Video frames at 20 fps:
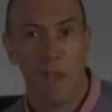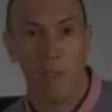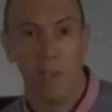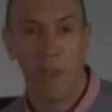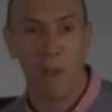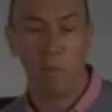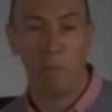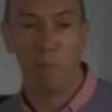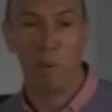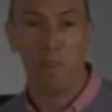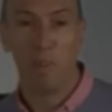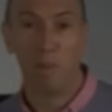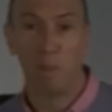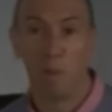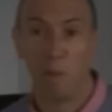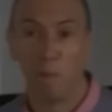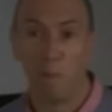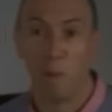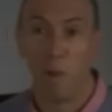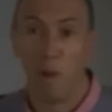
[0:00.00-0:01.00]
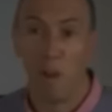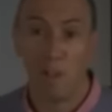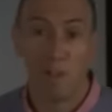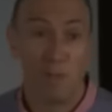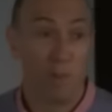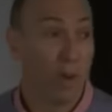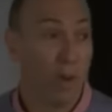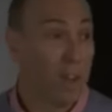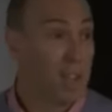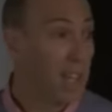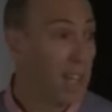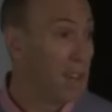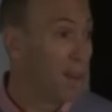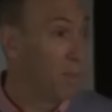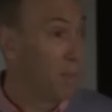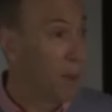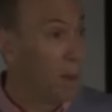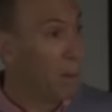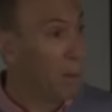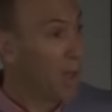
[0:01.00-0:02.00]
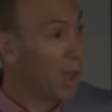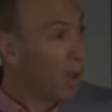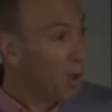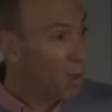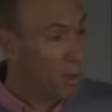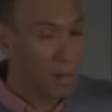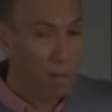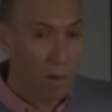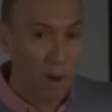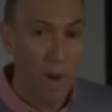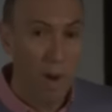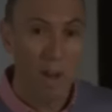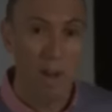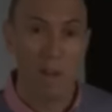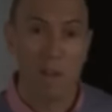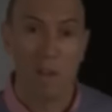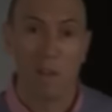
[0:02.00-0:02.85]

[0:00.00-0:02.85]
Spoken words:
And that principle applies right down to public health, right?